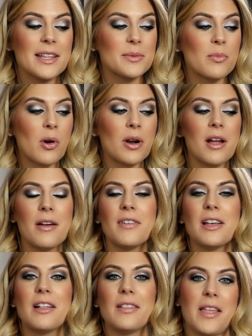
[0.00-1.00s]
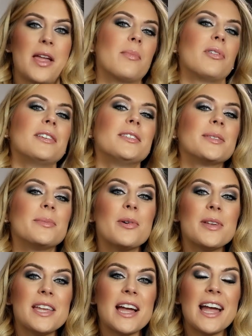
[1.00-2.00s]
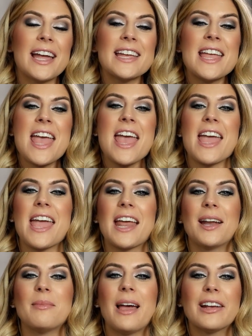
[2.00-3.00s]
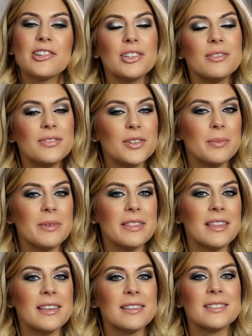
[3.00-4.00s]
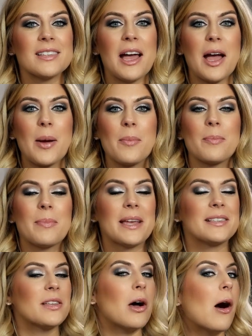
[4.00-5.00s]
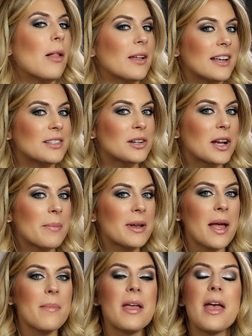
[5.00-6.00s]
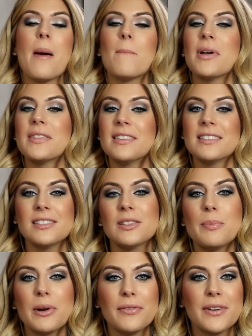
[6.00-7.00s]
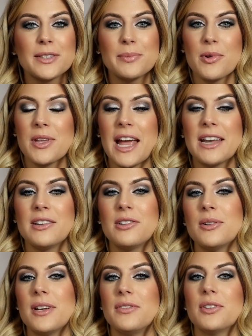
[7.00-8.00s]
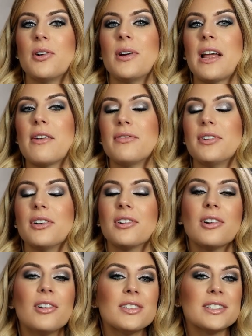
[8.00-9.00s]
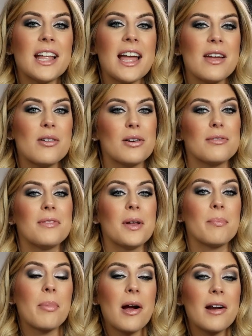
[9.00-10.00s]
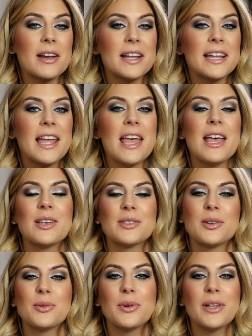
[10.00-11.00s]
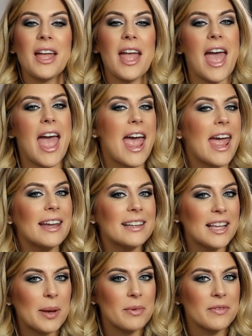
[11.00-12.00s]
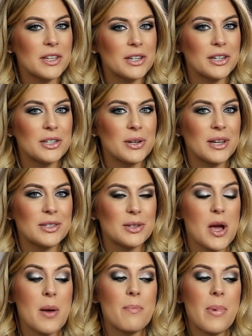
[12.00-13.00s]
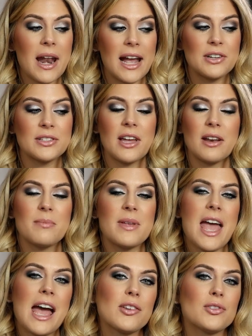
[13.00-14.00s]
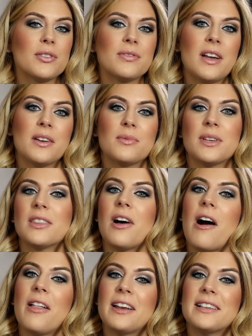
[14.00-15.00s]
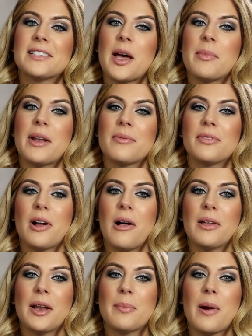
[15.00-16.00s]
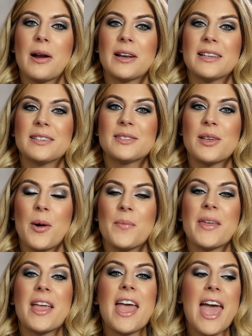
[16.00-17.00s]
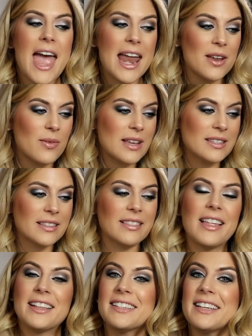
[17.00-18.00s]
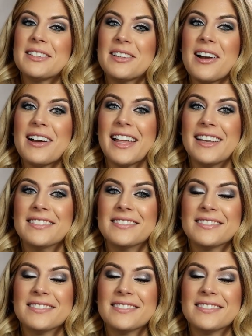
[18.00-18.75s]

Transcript: It's more of a glamorous smoky eye, and I'm actually filming this because the holidays are coming up, but this is a perfect smoky eye to do if you're going out for a girls' night or a fun party. So really, any time of the year you can do it, but I just thought it'd be extra fun with the holidays coming up for holiday parties. So anyways, let's get started.